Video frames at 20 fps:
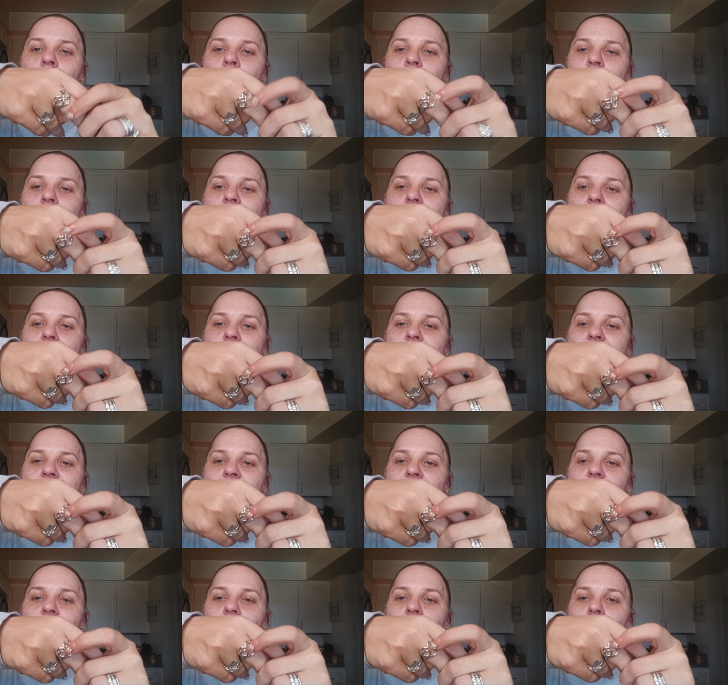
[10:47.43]
So you
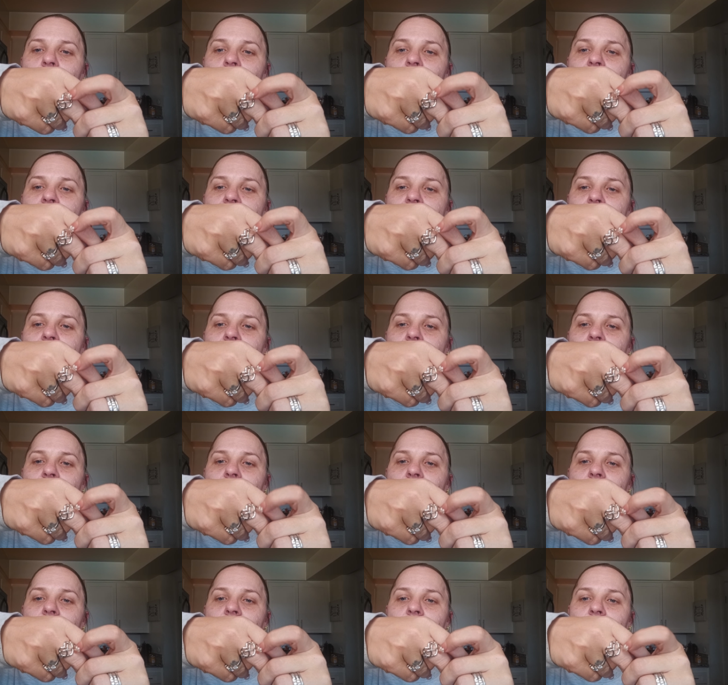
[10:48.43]
see the heart right
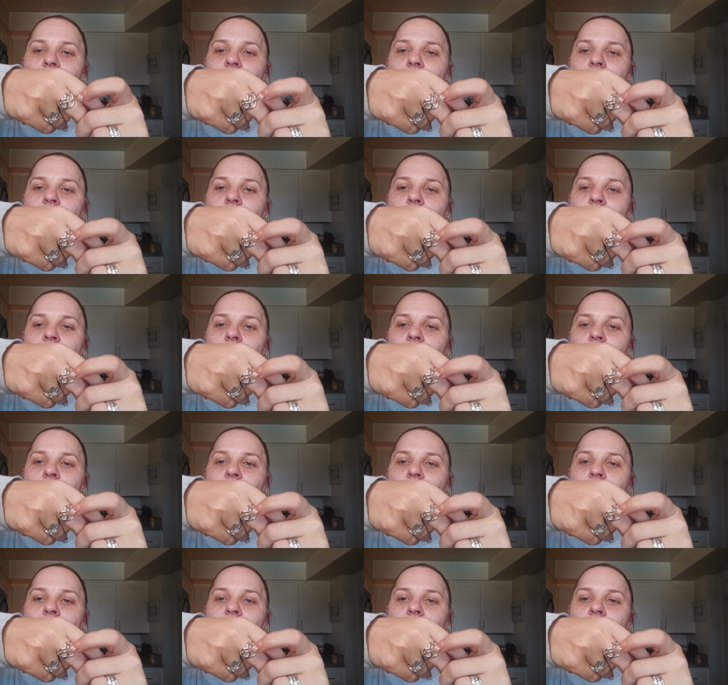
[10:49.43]
there.